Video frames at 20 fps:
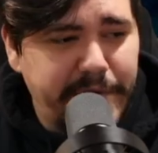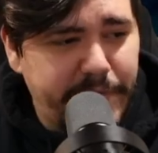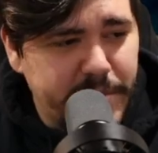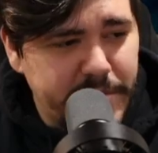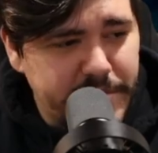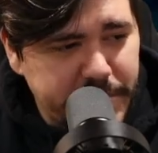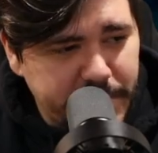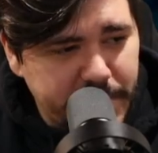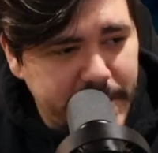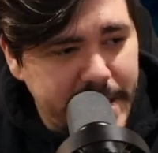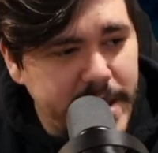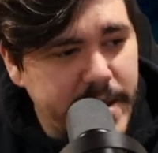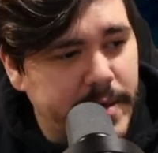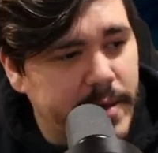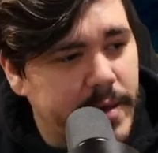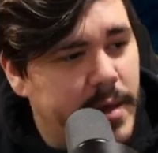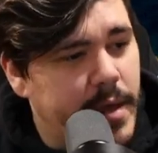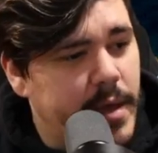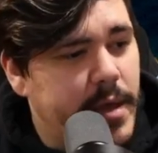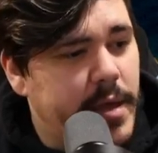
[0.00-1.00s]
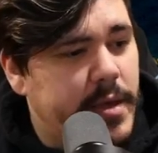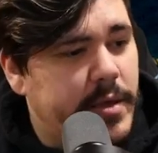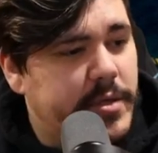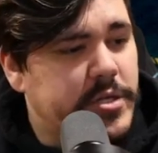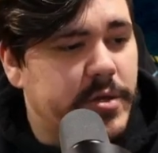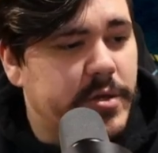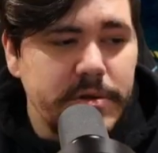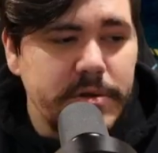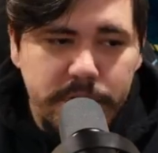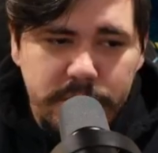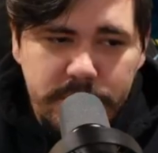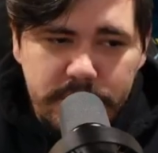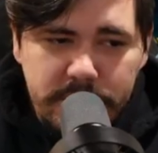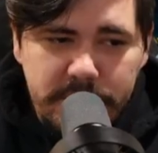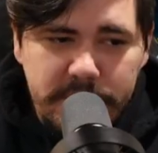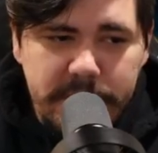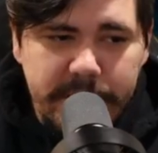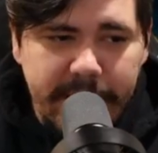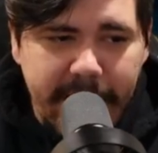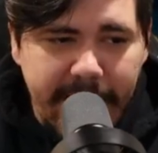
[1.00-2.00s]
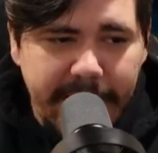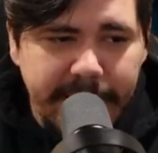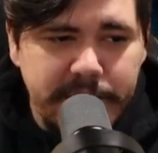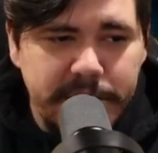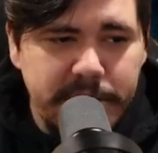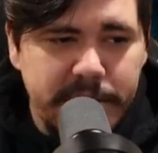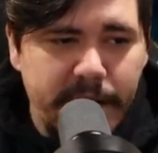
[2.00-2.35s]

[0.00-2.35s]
for 3. So you do lose that,